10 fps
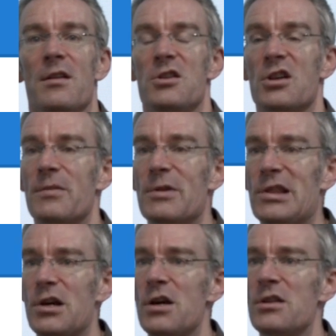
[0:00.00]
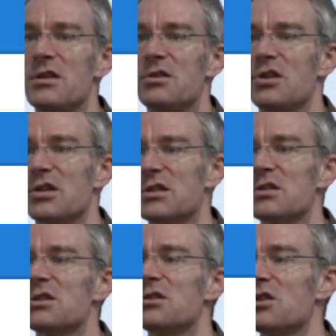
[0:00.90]
You're going to be learning
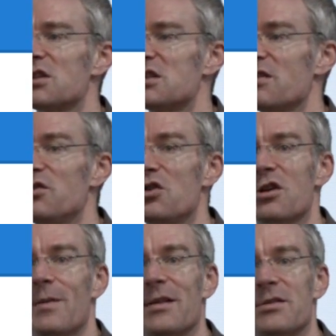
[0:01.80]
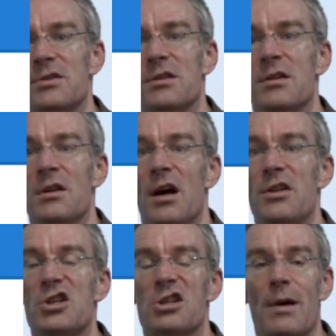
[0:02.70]
dozens and dozens of new commands, and
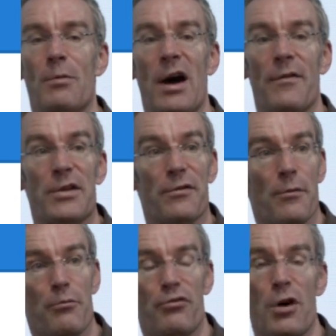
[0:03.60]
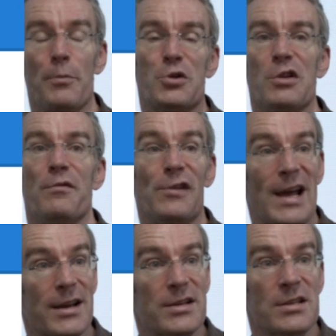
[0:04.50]
each command will have different option
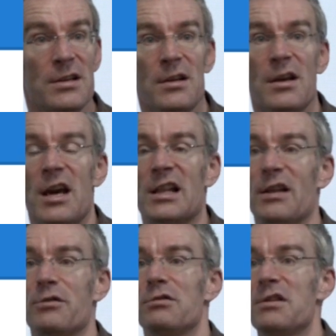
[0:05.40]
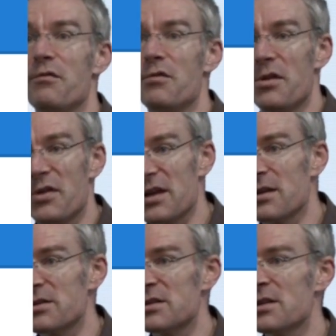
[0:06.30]
flags. It'll do different
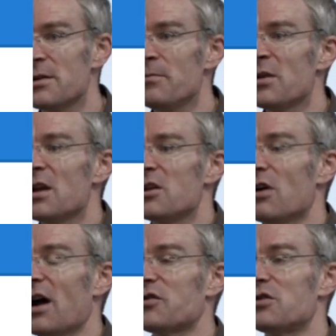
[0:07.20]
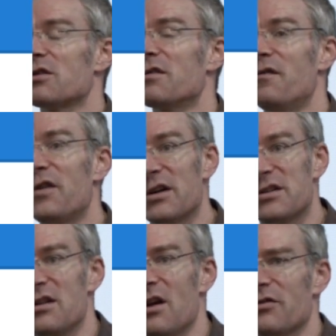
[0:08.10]
things. You have to
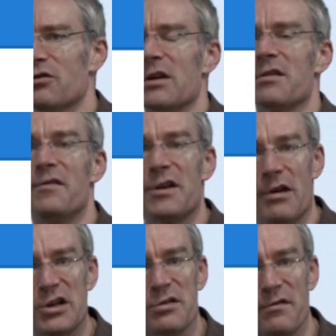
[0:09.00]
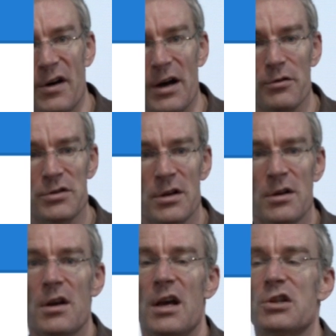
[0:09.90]
create configuration files.
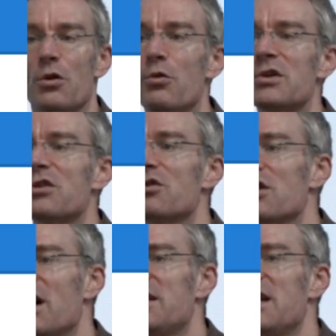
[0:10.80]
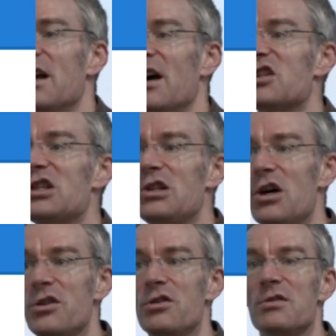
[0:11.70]
It's always a good idea, as you
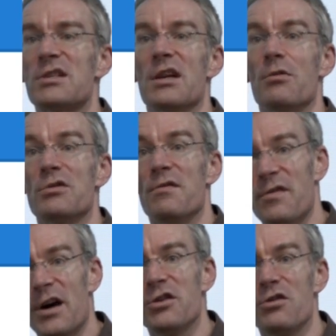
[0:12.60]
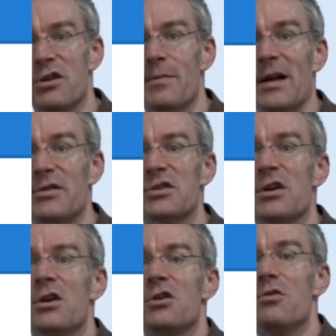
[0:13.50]
learn new skills and find new commands,
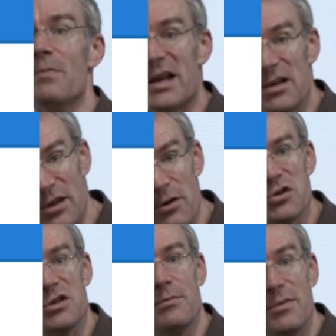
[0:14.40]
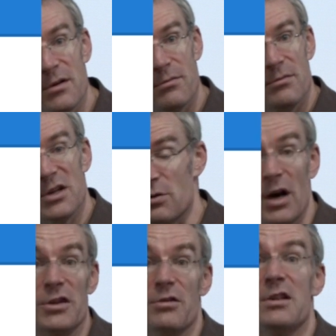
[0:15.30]
you make a note of them. That's what
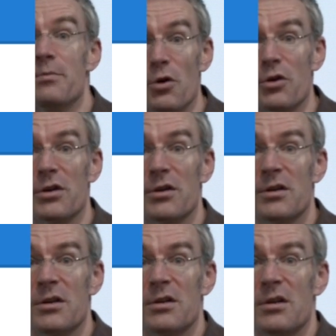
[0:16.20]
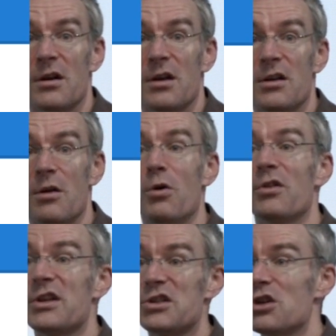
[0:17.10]
I do in a book. You know, what
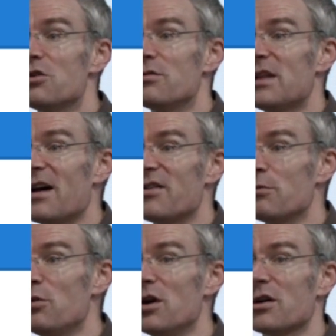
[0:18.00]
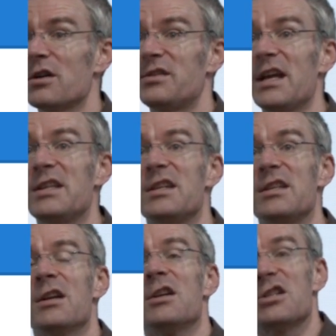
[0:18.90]
they do and how they work,
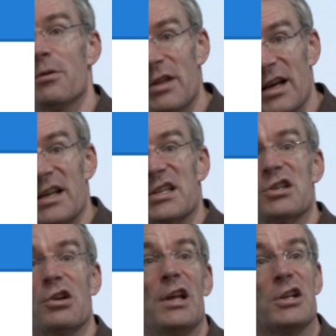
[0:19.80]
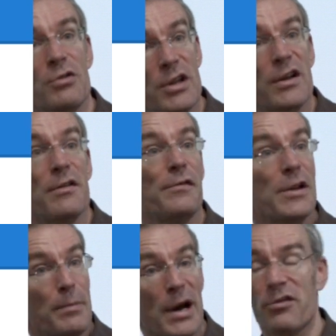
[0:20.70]
dated, so when I get stuck later on, I can
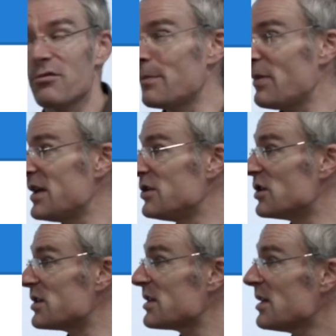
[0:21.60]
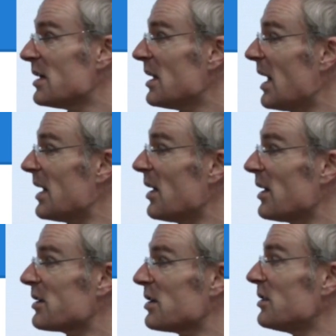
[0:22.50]
flick back through my pages and I
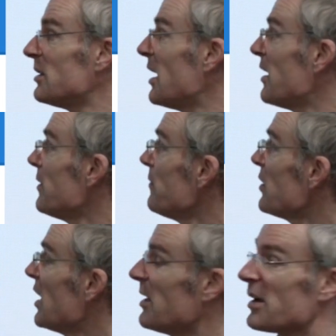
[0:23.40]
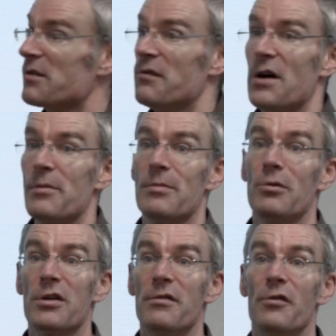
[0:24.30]
can find what I'm
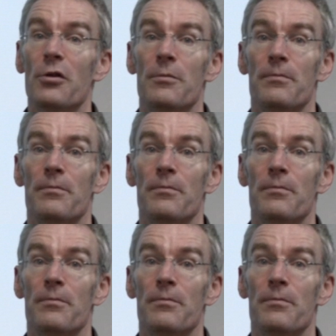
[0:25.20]
looking for.